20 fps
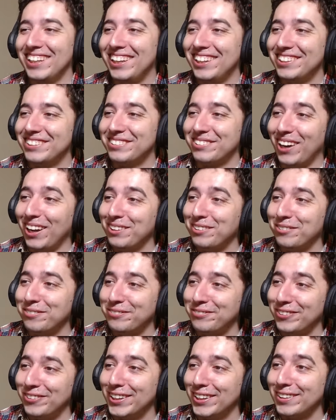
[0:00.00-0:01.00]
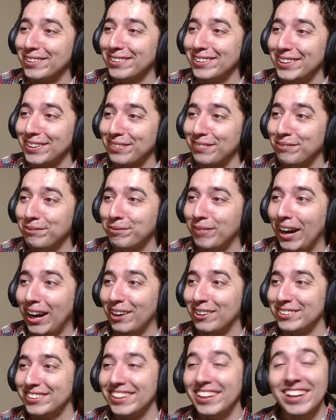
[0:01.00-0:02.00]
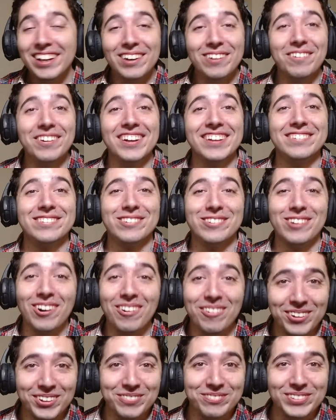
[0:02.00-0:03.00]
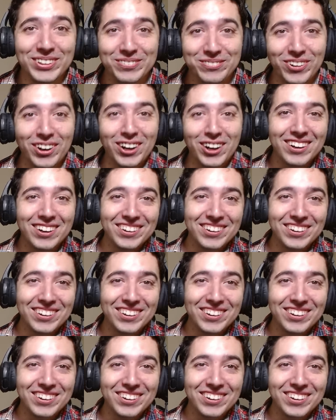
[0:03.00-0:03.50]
he try to finger its mouth? What is wrong with thing people?